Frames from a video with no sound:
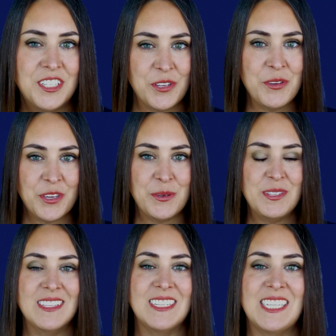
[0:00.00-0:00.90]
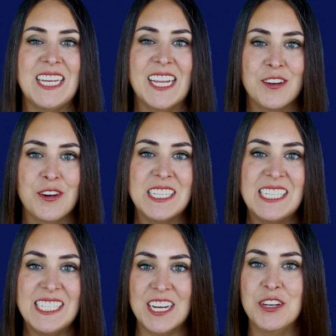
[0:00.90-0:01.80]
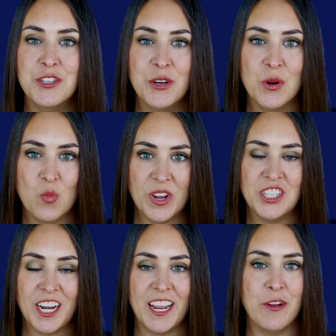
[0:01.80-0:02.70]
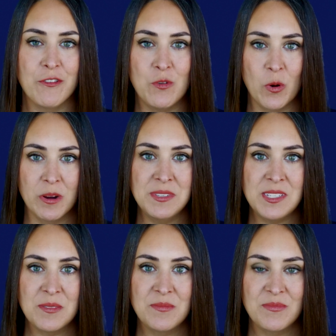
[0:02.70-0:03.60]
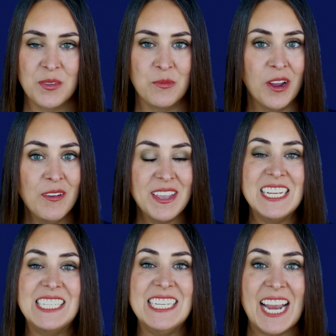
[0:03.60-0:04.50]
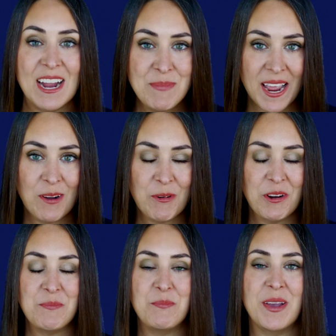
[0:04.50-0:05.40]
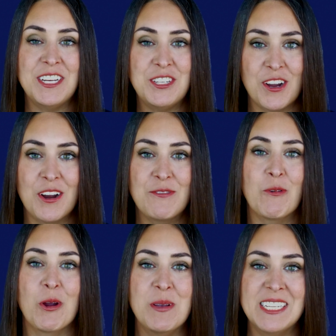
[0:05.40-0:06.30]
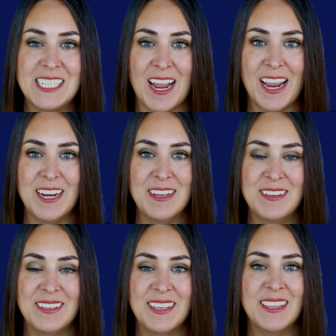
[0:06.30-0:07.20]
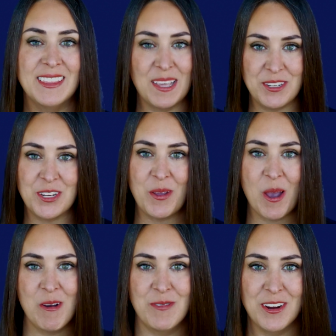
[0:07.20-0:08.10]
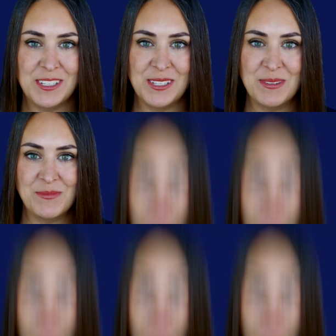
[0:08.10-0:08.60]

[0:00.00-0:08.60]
Do you use the standard signature widget in your forms? Well, it is now powered by JotForm Sign. Let me show you how it works.